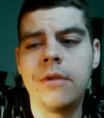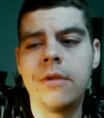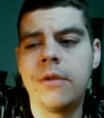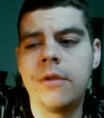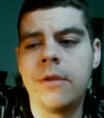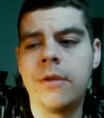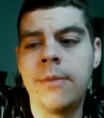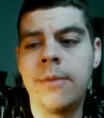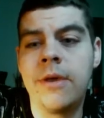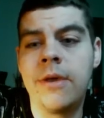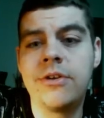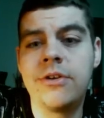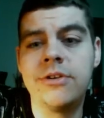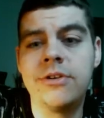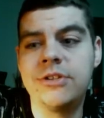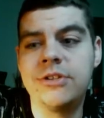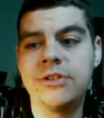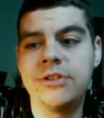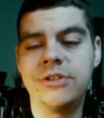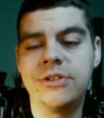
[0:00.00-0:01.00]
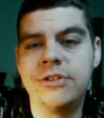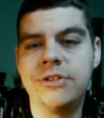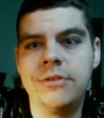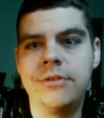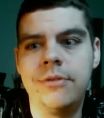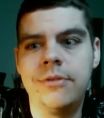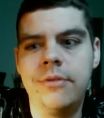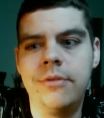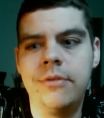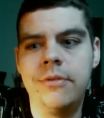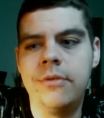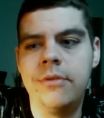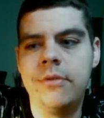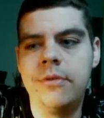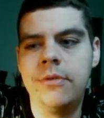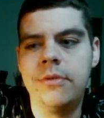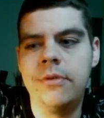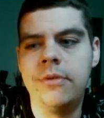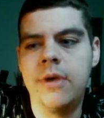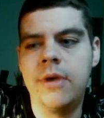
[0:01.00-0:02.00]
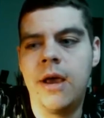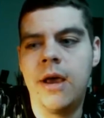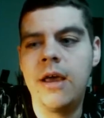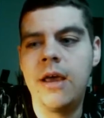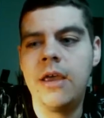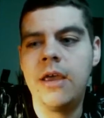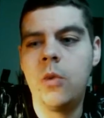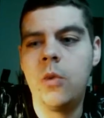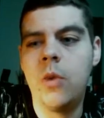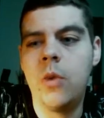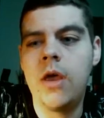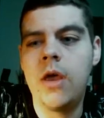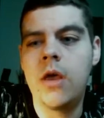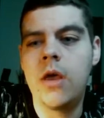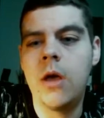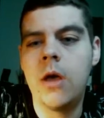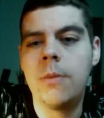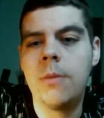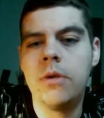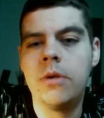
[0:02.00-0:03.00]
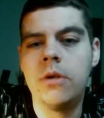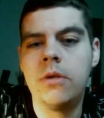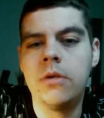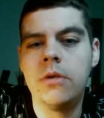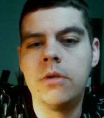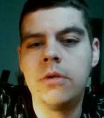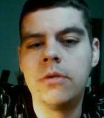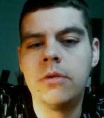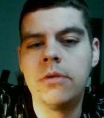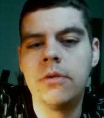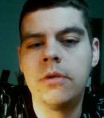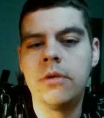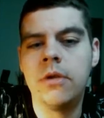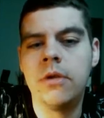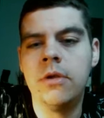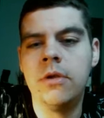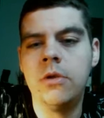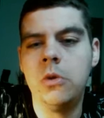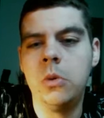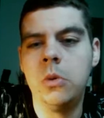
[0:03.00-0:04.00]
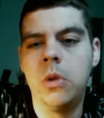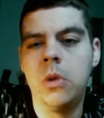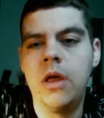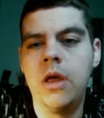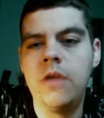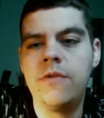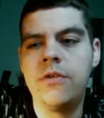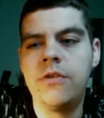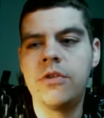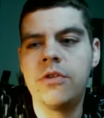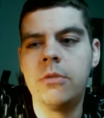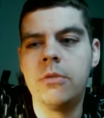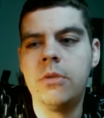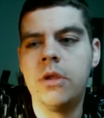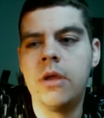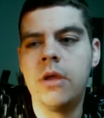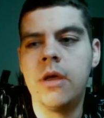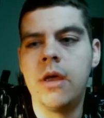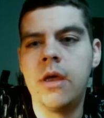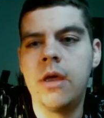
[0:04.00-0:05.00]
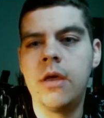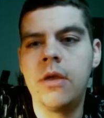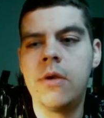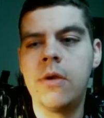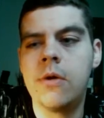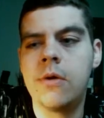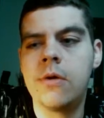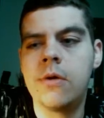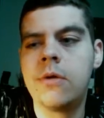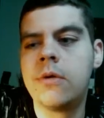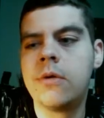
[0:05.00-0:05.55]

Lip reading: I'm not going to just die and wake up and a new life is going to be ahead, or